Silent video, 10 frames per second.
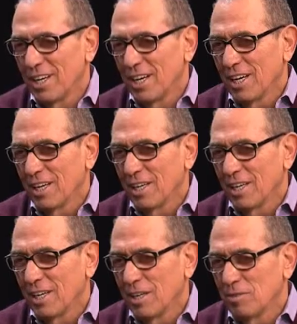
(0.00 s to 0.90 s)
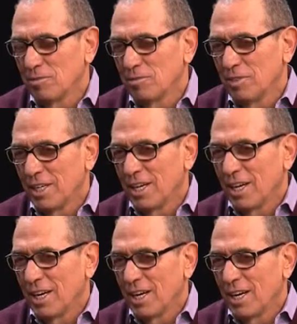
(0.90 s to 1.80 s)
uh, of
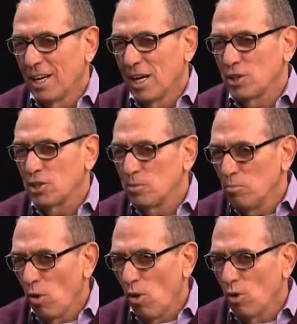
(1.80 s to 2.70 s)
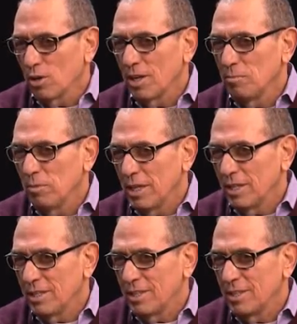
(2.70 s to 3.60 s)
uh, a small
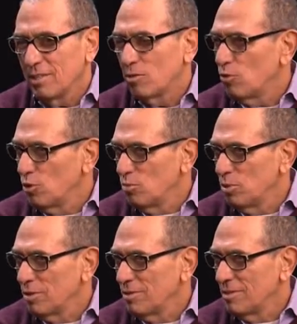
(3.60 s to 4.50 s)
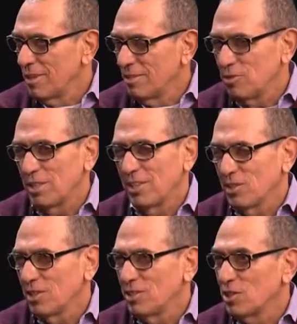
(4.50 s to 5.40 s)
committed group of
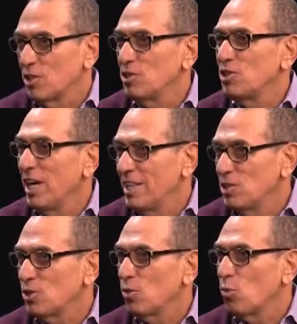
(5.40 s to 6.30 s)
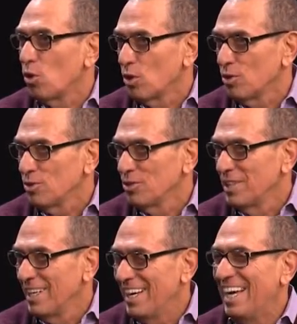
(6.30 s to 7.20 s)
citizens could change the world. Mm-hmm.
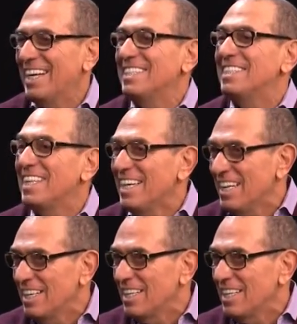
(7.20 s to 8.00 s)
You, indeed, believe that?